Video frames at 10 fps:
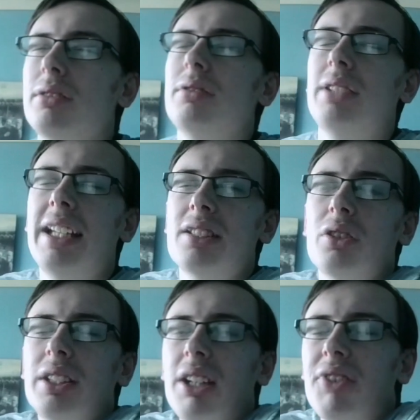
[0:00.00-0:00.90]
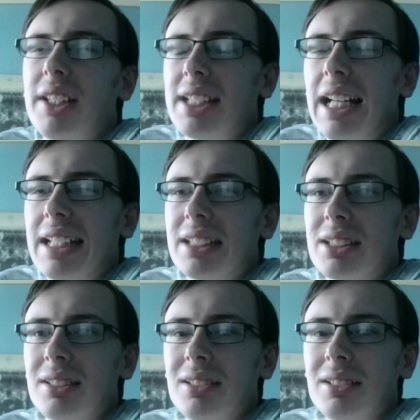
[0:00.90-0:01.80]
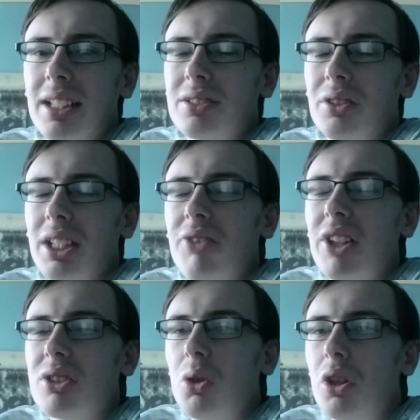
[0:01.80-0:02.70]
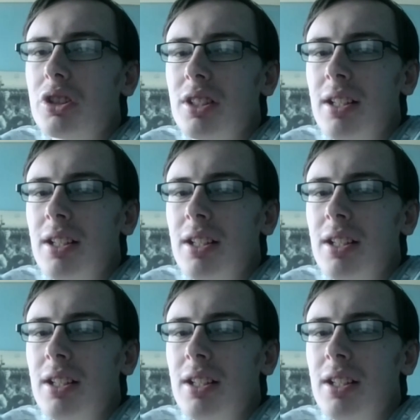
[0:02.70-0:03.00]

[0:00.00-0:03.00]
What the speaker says: is on the FA's hands, that is on the FA's watch.